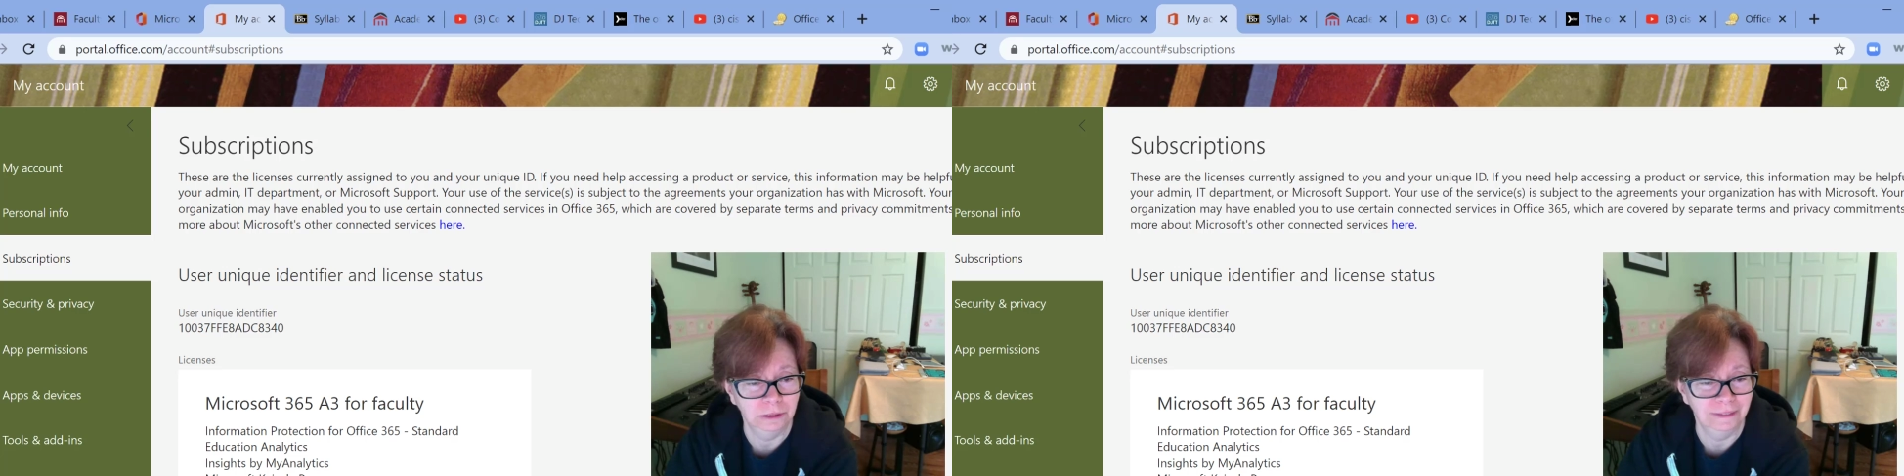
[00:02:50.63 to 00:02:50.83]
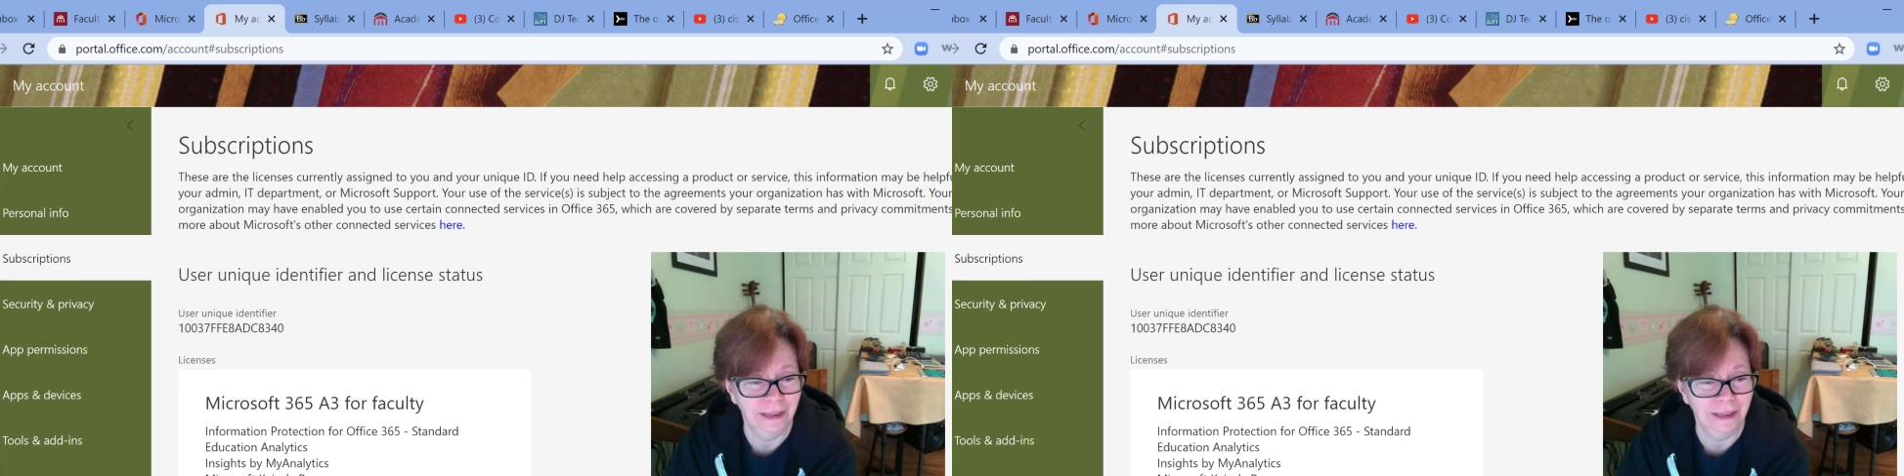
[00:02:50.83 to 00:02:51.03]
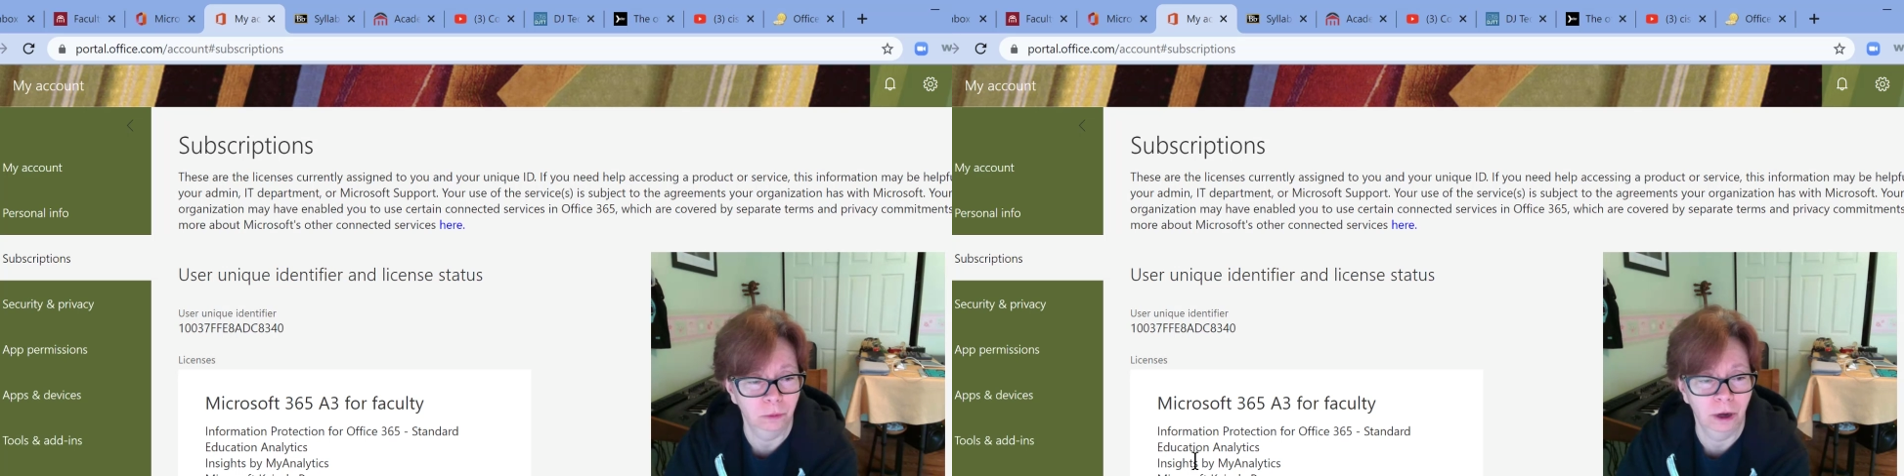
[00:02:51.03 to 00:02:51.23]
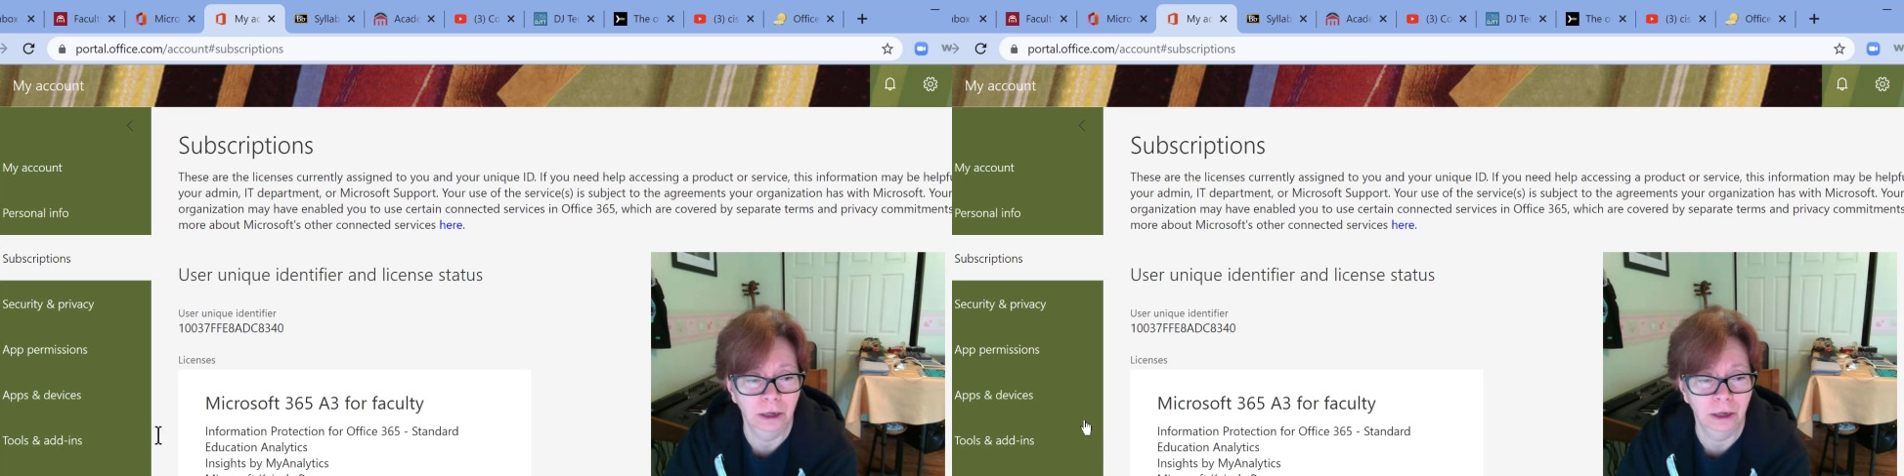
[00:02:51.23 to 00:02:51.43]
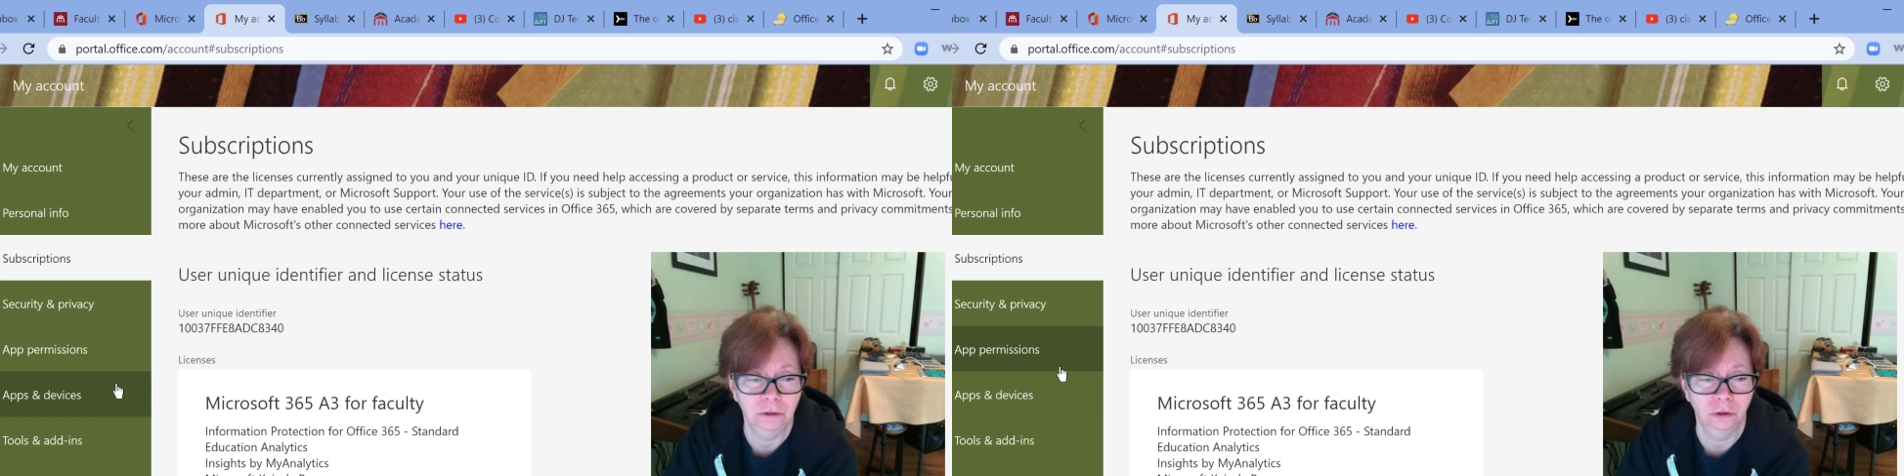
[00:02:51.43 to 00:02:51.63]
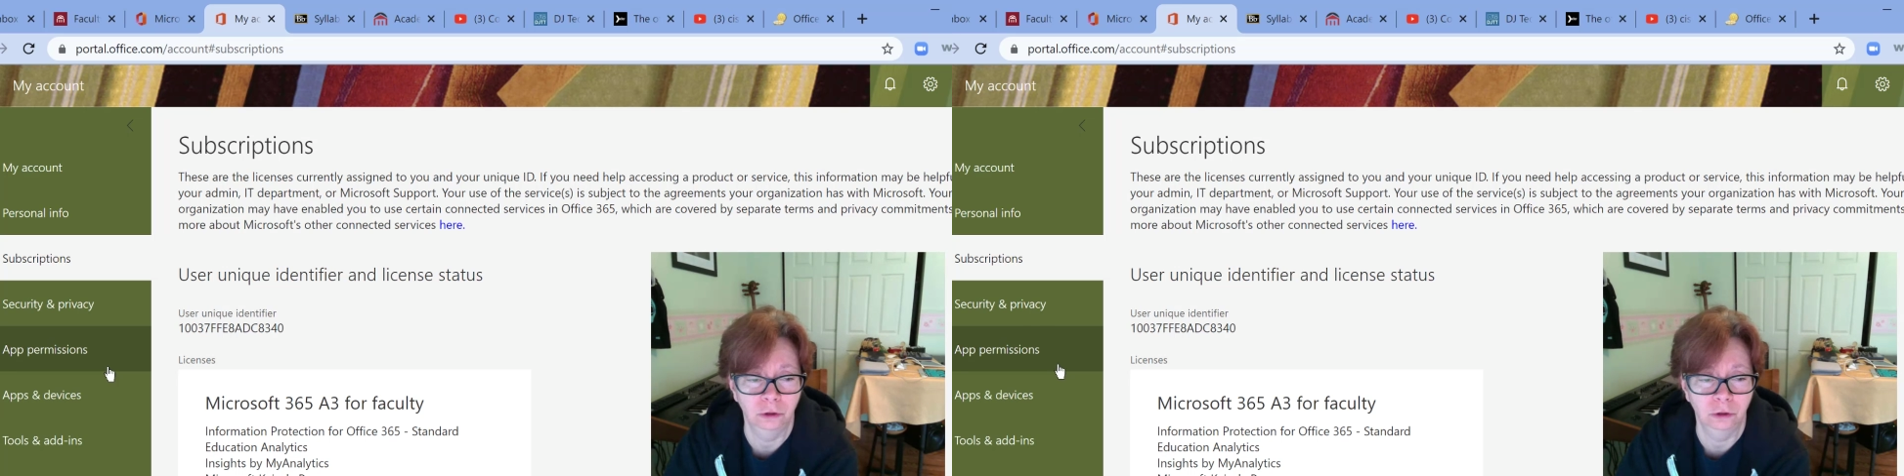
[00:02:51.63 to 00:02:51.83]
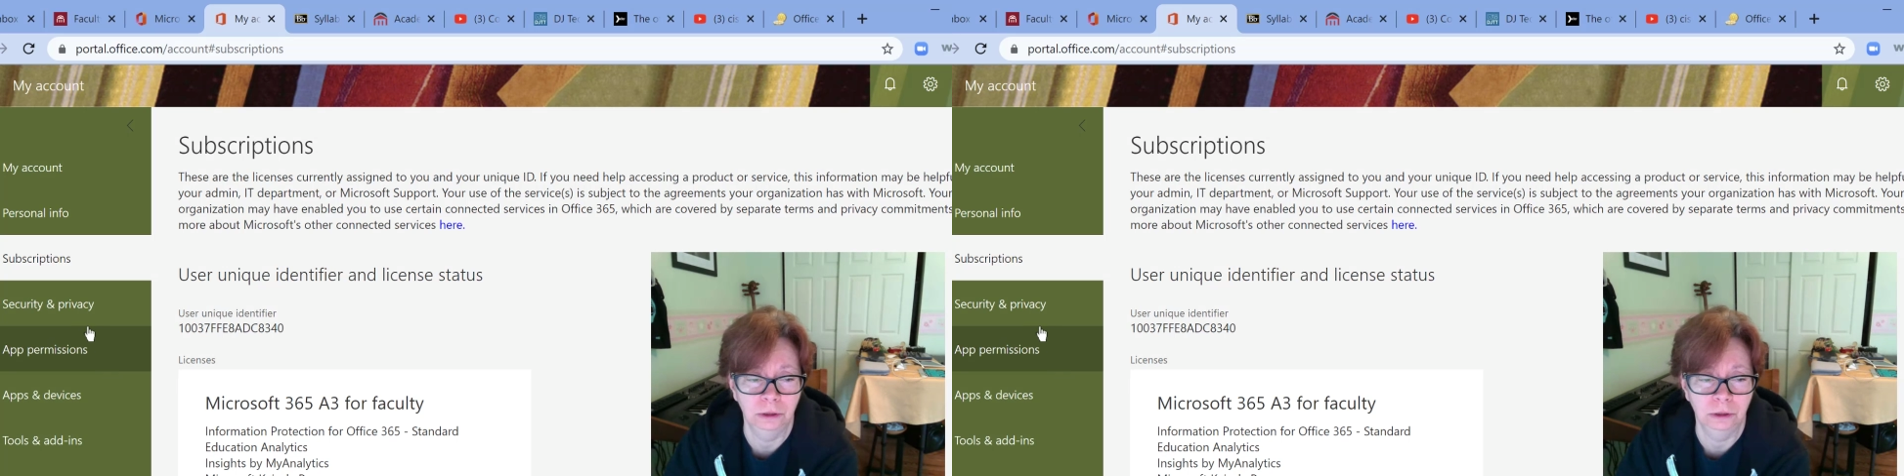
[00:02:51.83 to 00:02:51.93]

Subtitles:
exact products you're